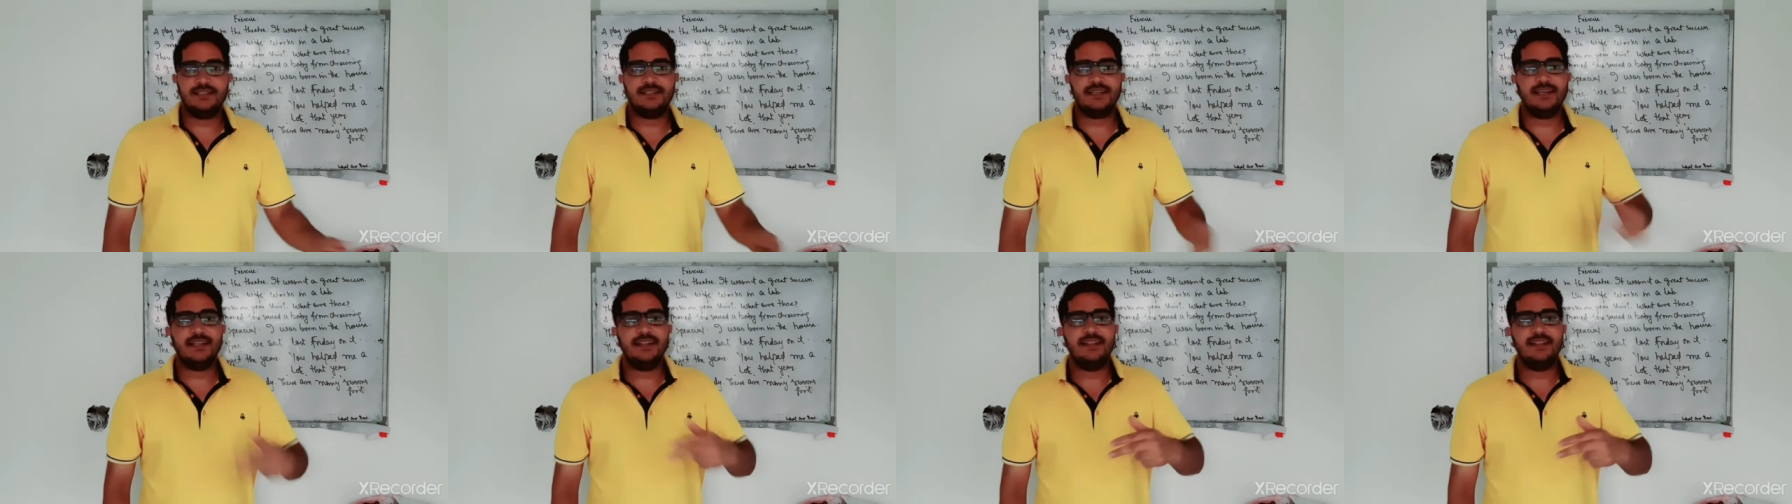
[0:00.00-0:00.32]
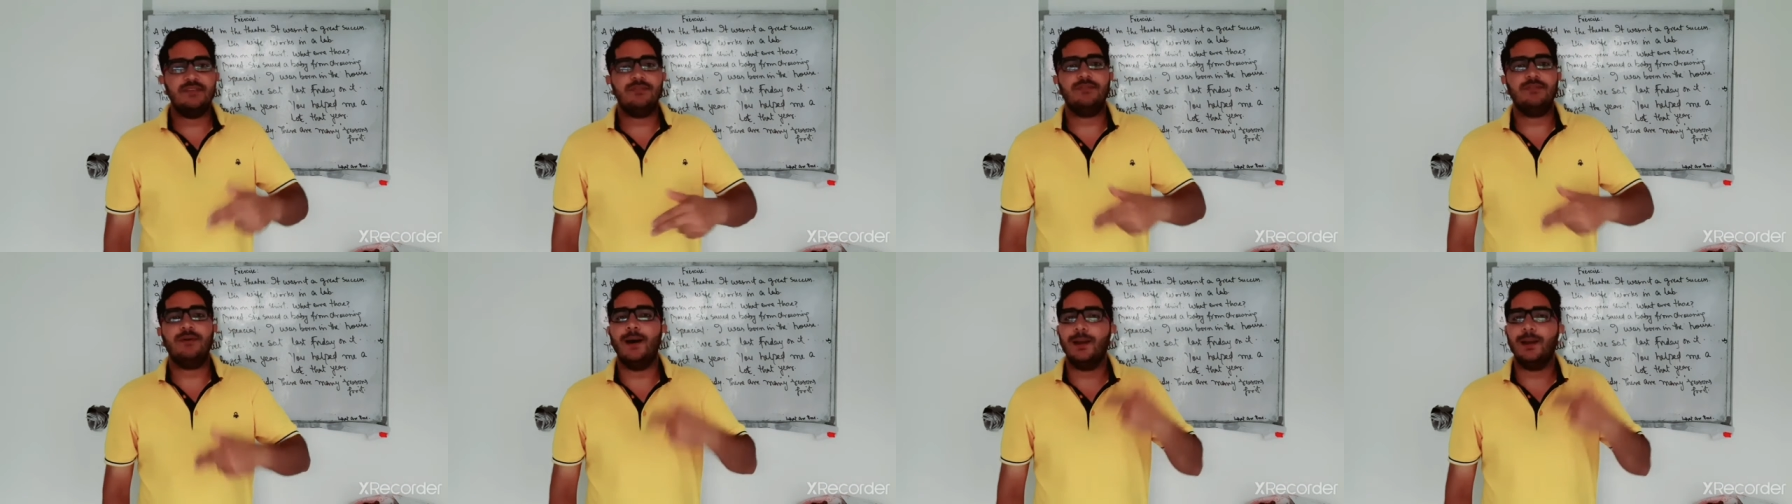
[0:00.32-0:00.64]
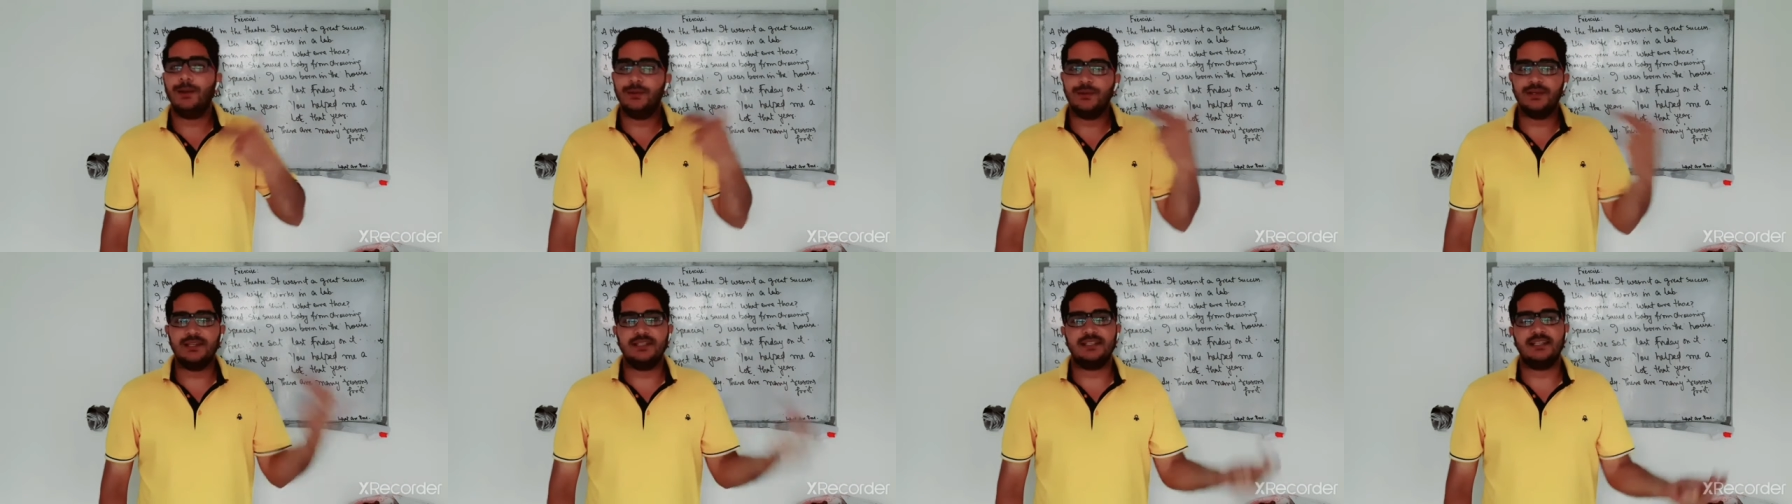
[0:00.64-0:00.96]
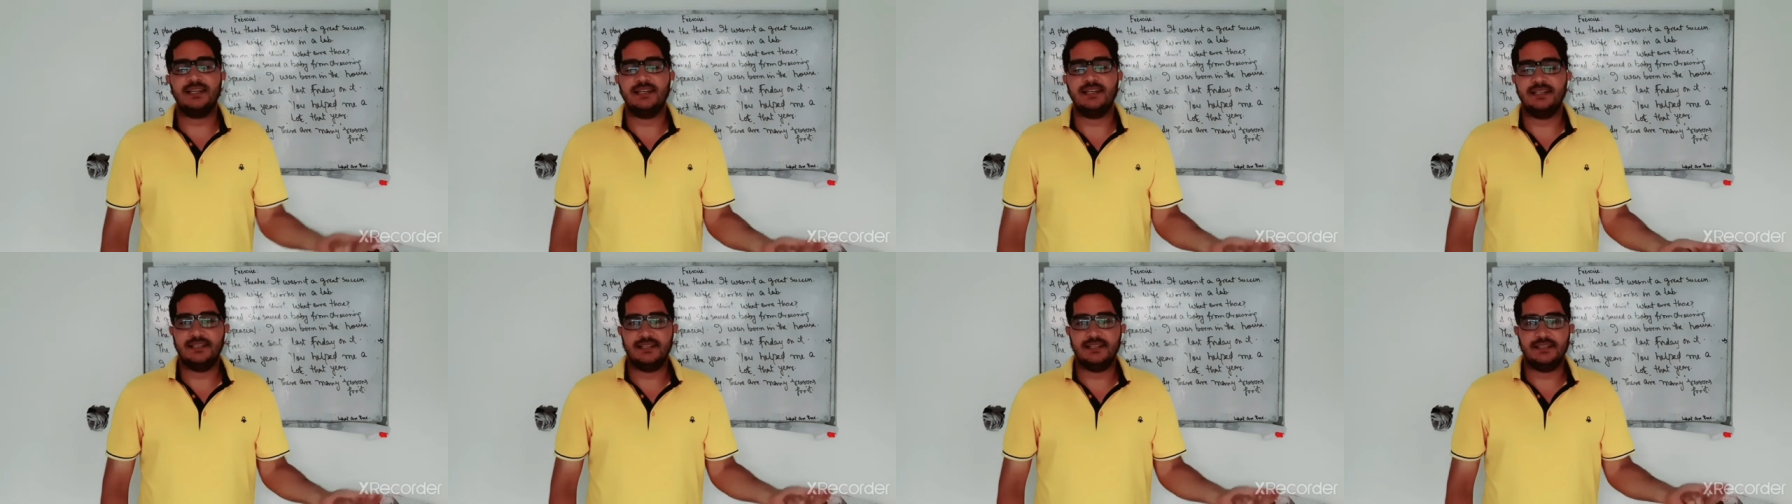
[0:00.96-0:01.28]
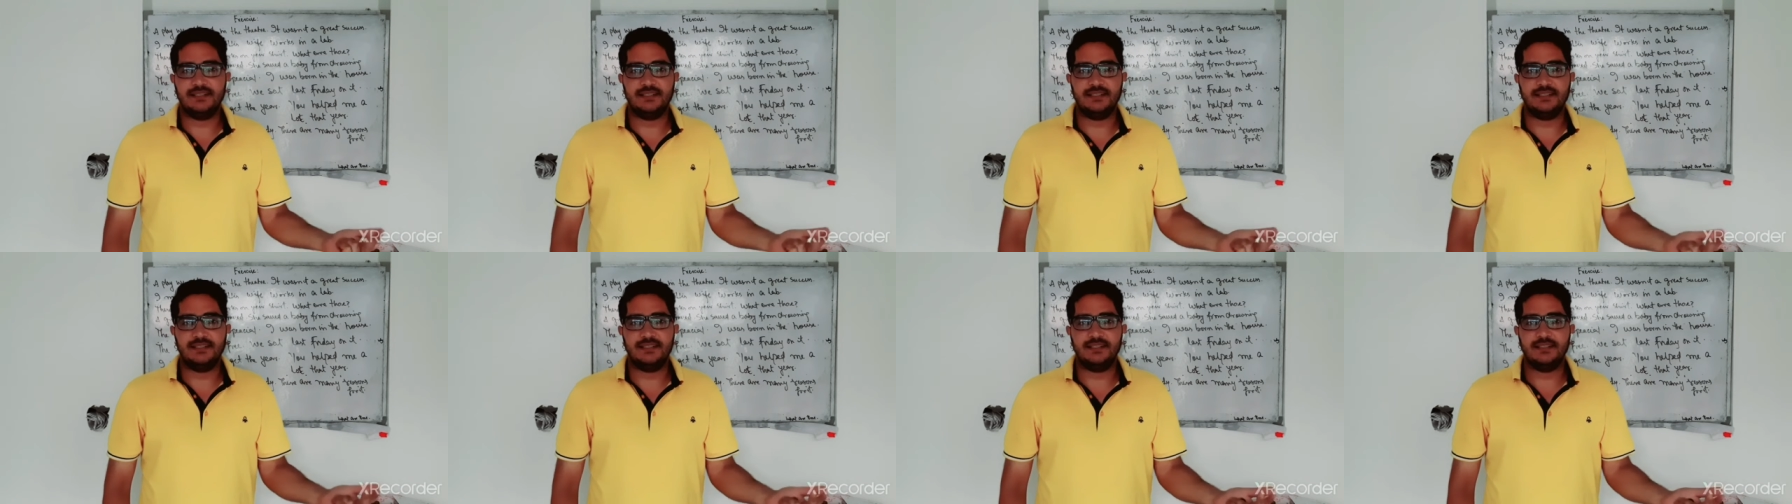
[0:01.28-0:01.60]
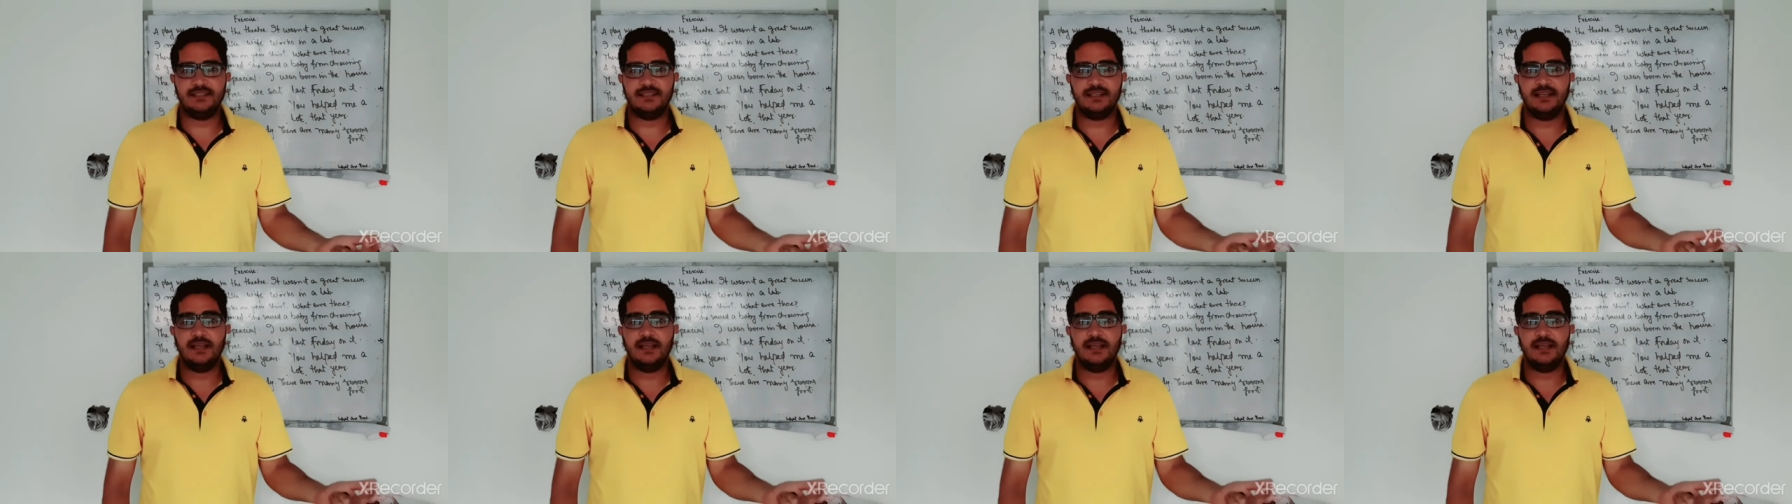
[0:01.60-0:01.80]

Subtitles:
in the following sentences.